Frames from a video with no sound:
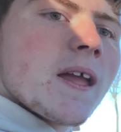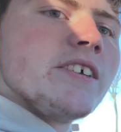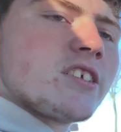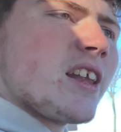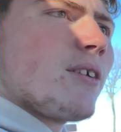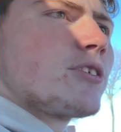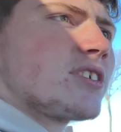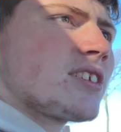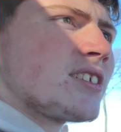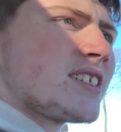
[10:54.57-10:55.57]
So now we're
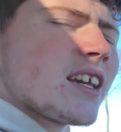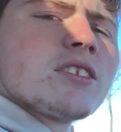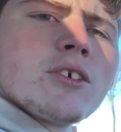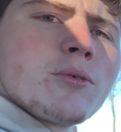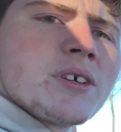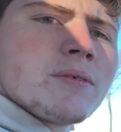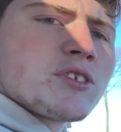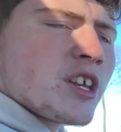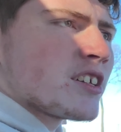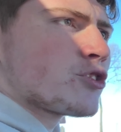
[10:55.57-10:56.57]
just going to take a little bit of a
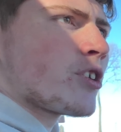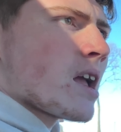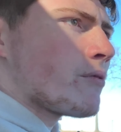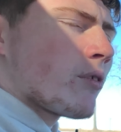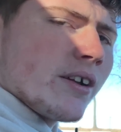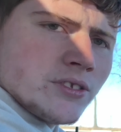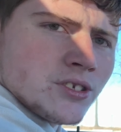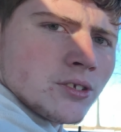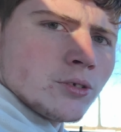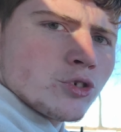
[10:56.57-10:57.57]
test drive around
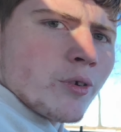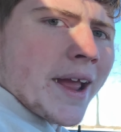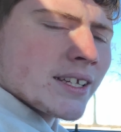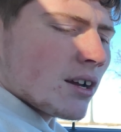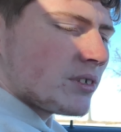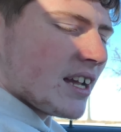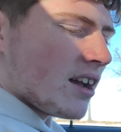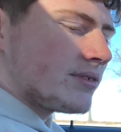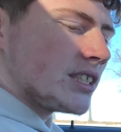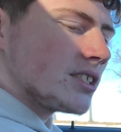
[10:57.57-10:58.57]
this little track that we
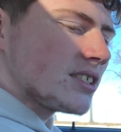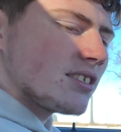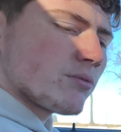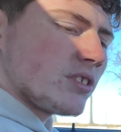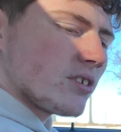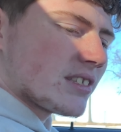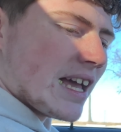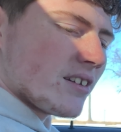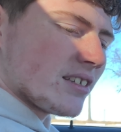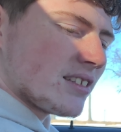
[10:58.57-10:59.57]
have here. And as we look
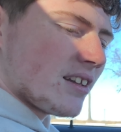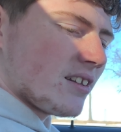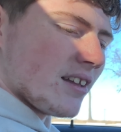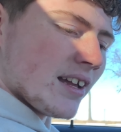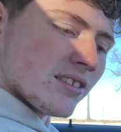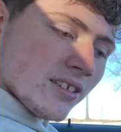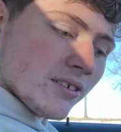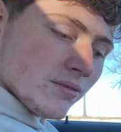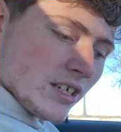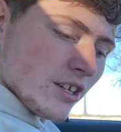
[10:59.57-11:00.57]
down at
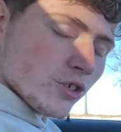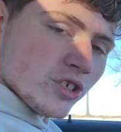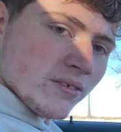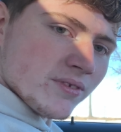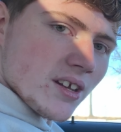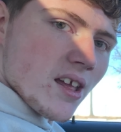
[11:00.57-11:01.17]
the gear shift,